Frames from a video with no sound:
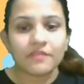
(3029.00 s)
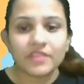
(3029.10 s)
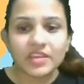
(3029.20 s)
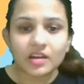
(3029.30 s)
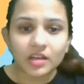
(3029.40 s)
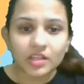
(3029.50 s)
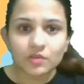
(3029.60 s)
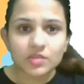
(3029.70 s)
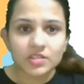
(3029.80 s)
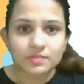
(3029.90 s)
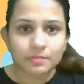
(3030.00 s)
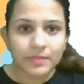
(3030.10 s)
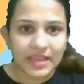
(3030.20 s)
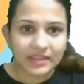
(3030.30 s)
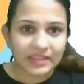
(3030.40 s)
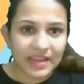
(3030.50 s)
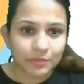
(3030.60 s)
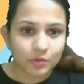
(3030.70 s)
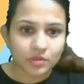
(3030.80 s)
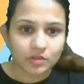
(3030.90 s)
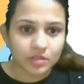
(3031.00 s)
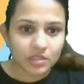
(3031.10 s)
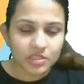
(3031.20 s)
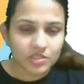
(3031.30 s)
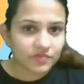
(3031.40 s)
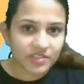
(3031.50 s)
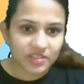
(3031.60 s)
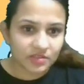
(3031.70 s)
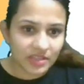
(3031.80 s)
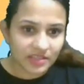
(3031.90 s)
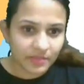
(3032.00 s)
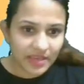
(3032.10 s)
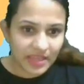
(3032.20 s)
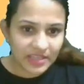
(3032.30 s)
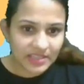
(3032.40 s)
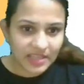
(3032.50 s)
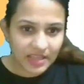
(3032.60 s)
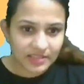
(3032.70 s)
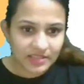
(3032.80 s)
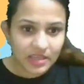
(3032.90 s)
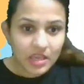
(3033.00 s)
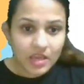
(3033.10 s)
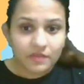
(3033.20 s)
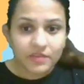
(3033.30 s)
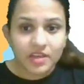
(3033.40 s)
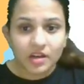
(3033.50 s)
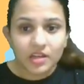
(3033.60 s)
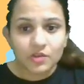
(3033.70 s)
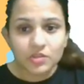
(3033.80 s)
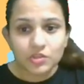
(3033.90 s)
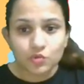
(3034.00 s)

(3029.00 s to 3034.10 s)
We can't use make time to learn English, which doesn't make any sense. We can't use